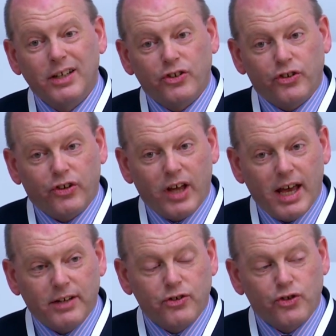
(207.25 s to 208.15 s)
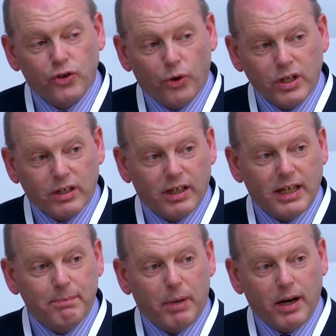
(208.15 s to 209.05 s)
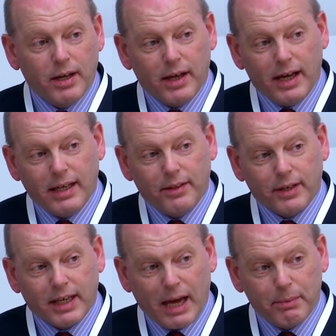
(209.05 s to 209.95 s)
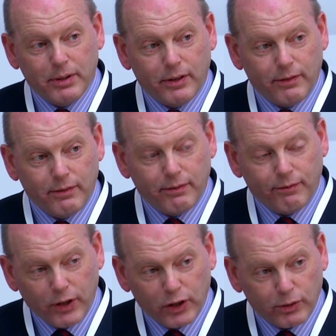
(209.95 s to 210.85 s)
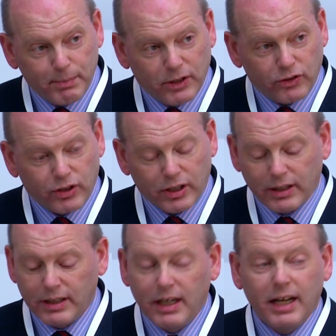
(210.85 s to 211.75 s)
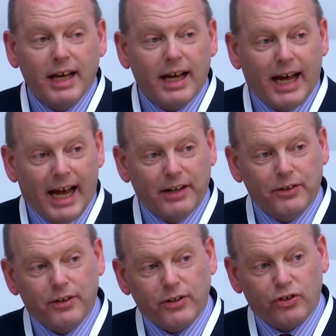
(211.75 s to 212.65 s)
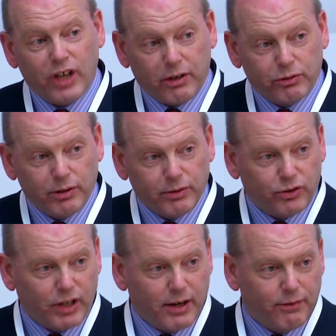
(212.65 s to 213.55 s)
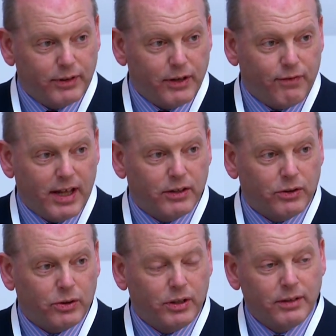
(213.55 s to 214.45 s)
chaired jointly by the Cabinet First Minister and the Secretary of State for Defence.